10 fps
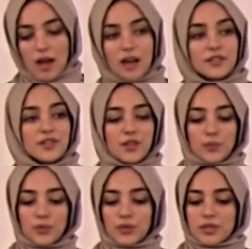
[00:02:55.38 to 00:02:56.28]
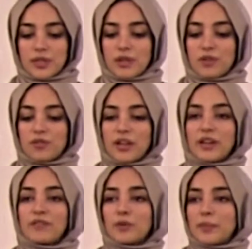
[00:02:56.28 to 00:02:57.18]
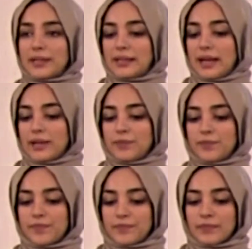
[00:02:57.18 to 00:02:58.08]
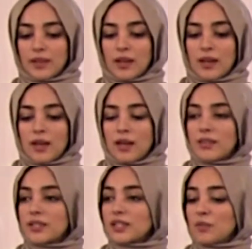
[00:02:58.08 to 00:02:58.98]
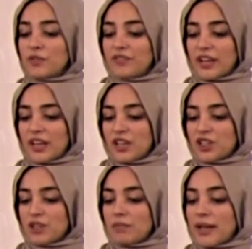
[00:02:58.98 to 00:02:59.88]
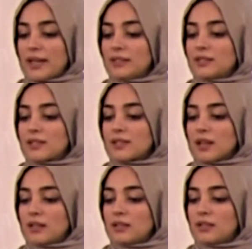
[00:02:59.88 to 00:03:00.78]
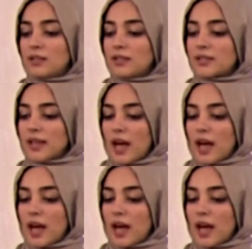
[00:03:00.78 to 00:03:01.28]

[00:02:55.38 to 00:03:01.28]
Under the boot, Rana from Bethlehem. In the summer vacation, my eldest son used to